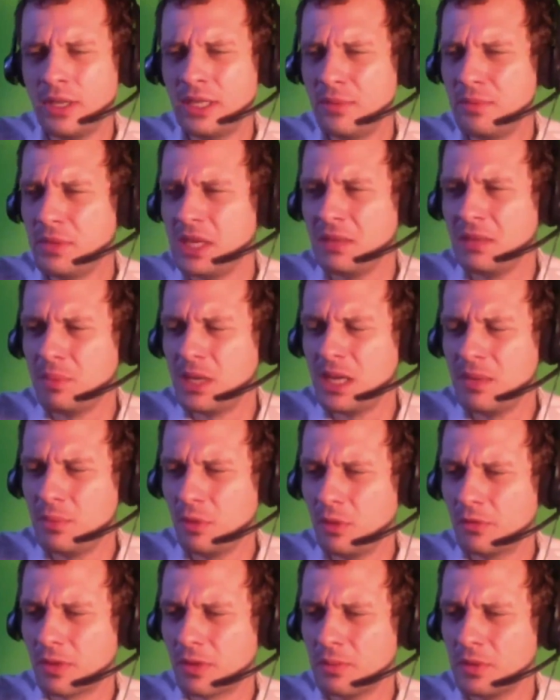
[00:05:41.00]
to meet people
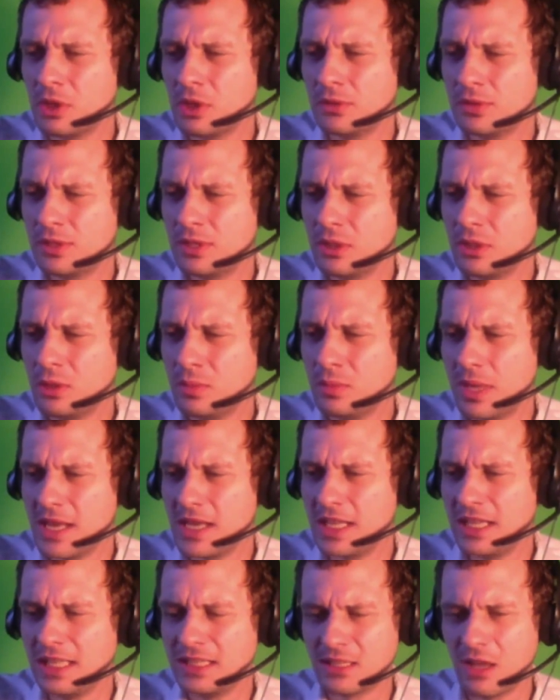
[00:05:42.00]
from YouTube, and
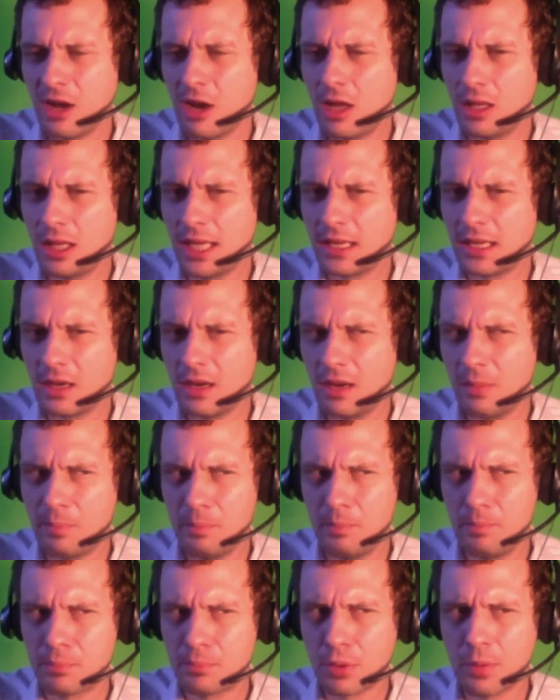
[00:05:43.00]
he's all like
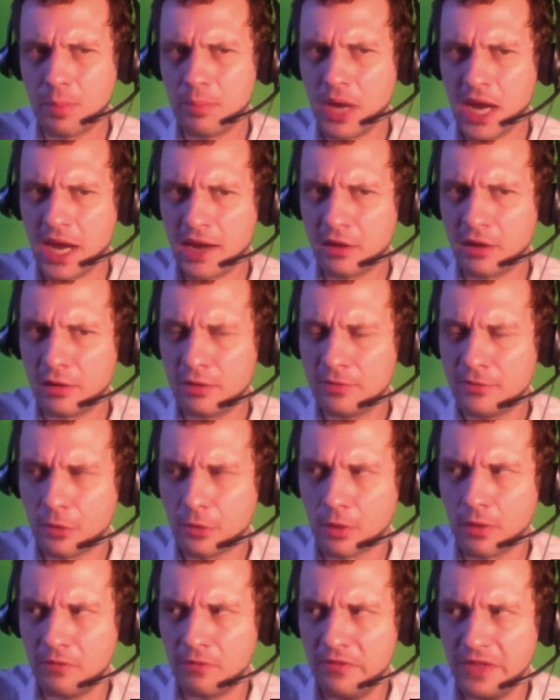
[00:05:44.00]
prepared
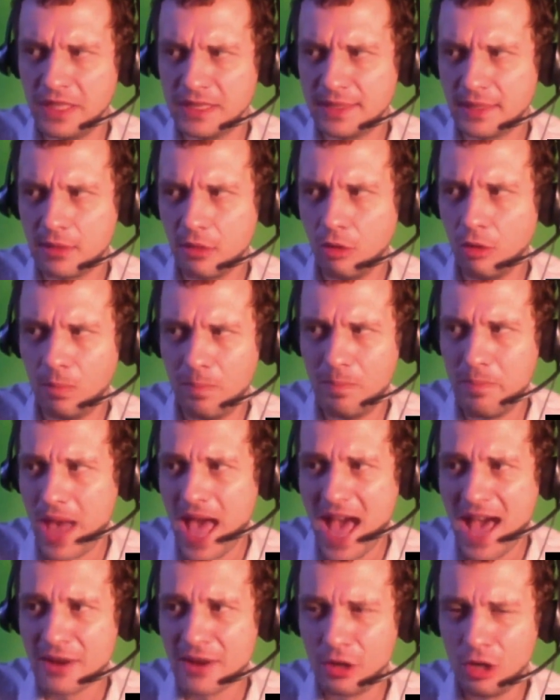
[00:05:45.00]
for a physical
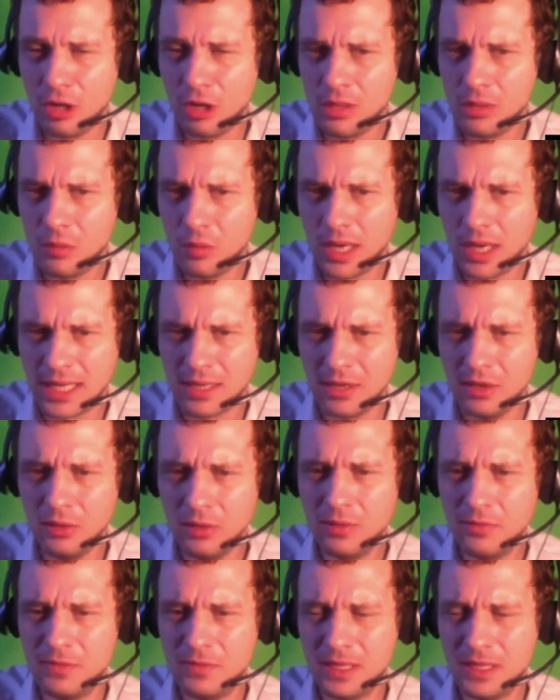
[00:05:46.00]
battle. Like, who the
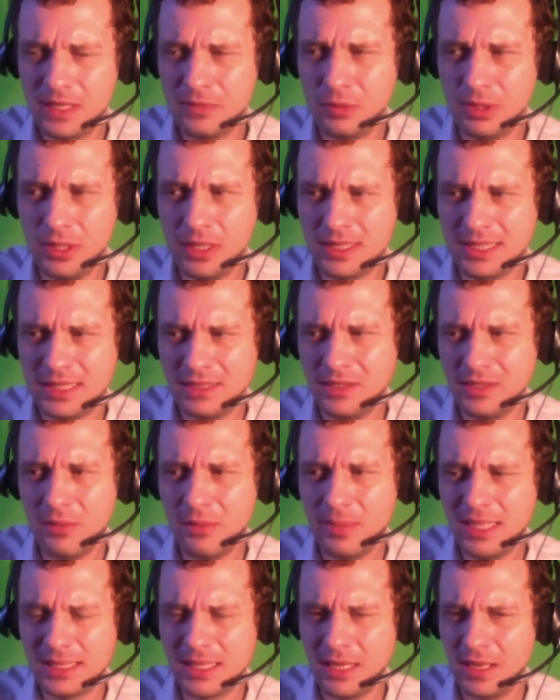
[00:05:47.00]
fuck would?
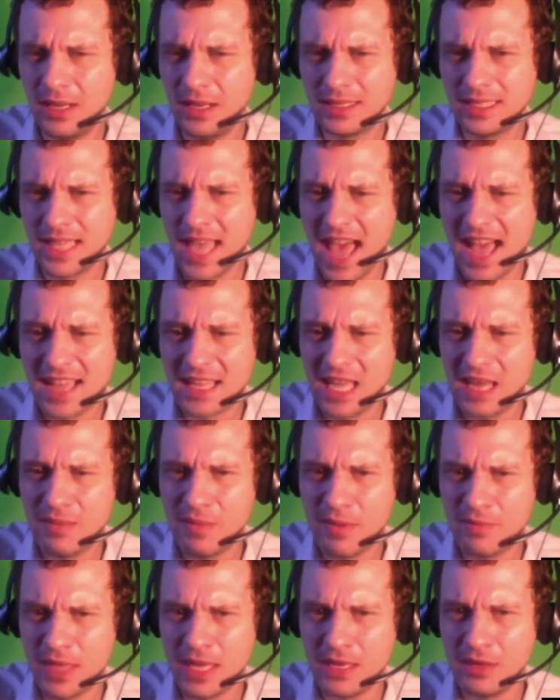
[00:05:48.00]
Nobody's gonna attack
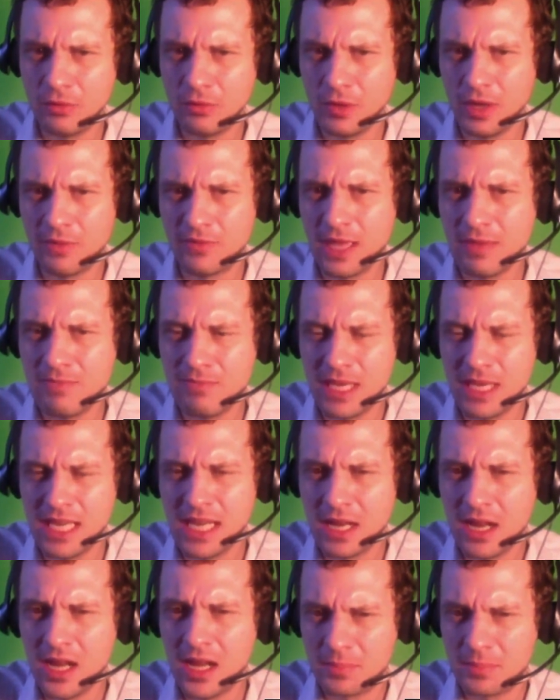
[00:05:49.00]
him if they
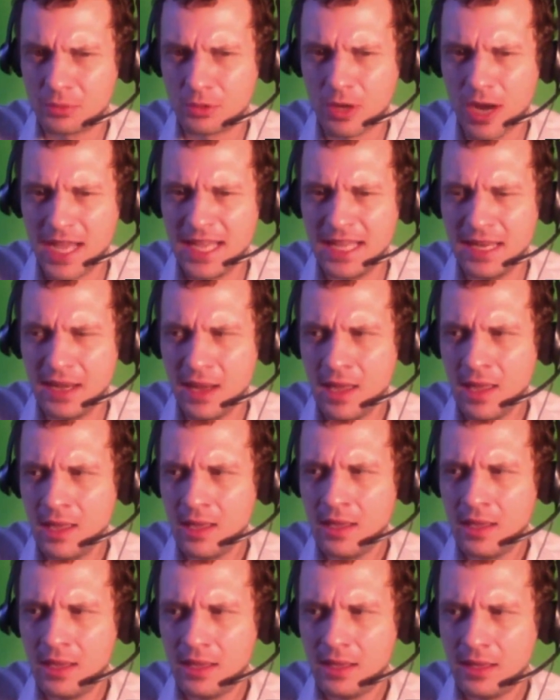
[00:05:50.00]
meet up, right?
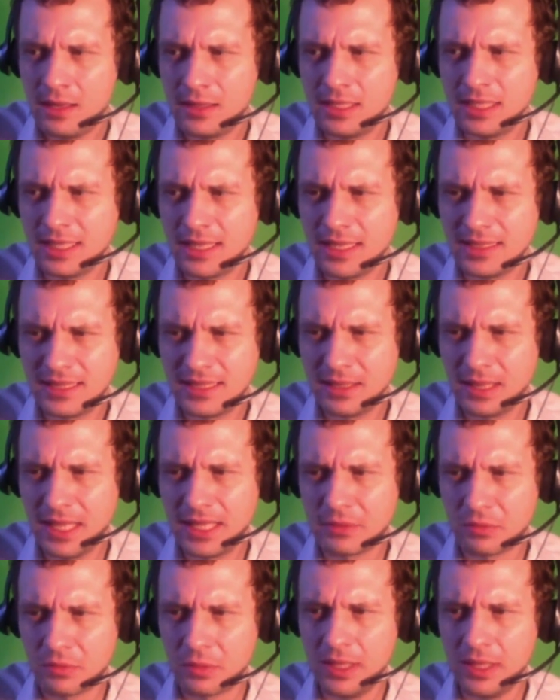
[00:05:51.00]
Is it
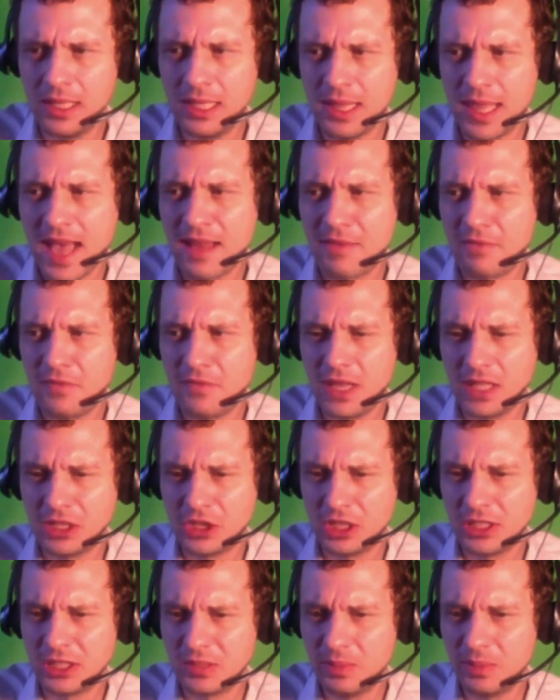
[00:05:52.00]
like really that
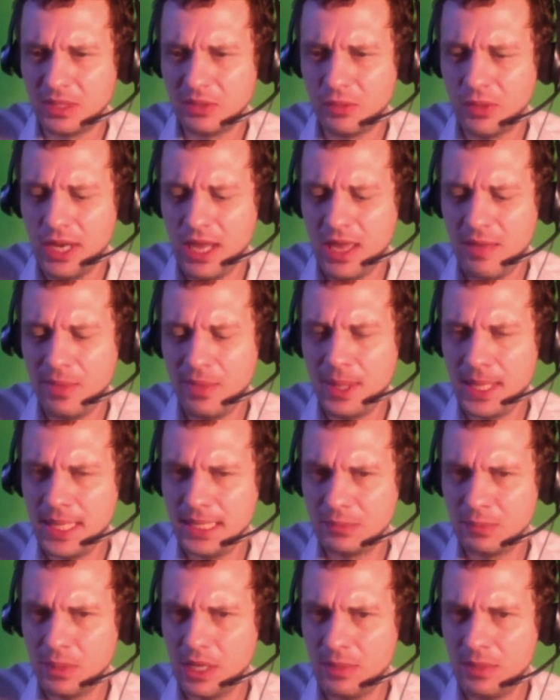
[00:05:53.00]
vicious between him and
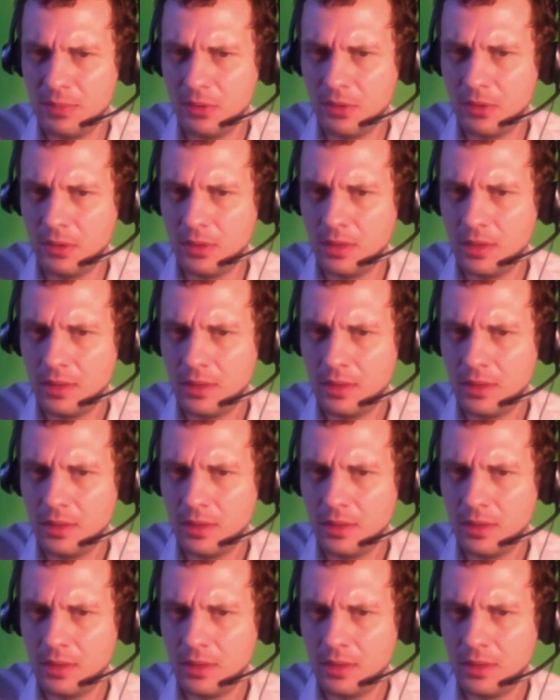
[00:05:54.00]
these people?